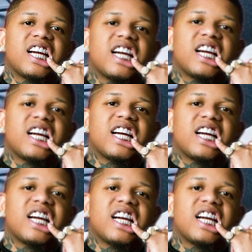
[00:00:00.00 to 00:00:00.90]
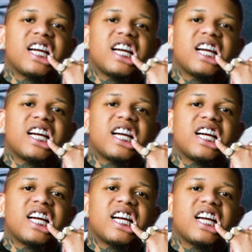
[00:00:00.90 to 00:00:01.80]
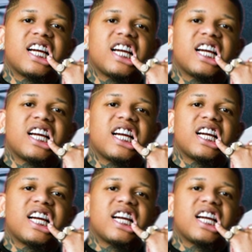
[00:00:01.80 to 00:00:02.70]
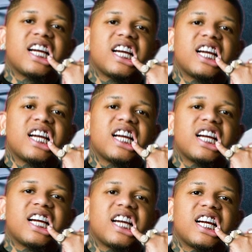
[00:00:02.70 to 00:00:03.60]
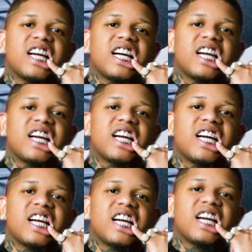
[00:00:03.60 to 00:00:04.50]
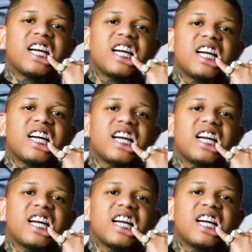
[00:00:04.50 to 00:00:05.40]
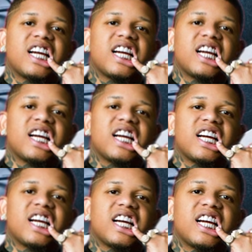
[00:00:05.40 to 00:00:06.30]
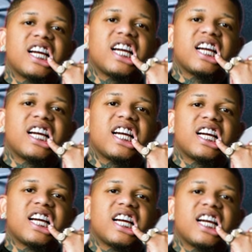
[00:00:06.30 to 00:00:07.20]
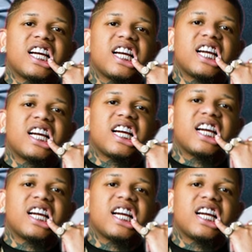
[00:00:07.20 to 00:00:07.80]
The person shown says nothing.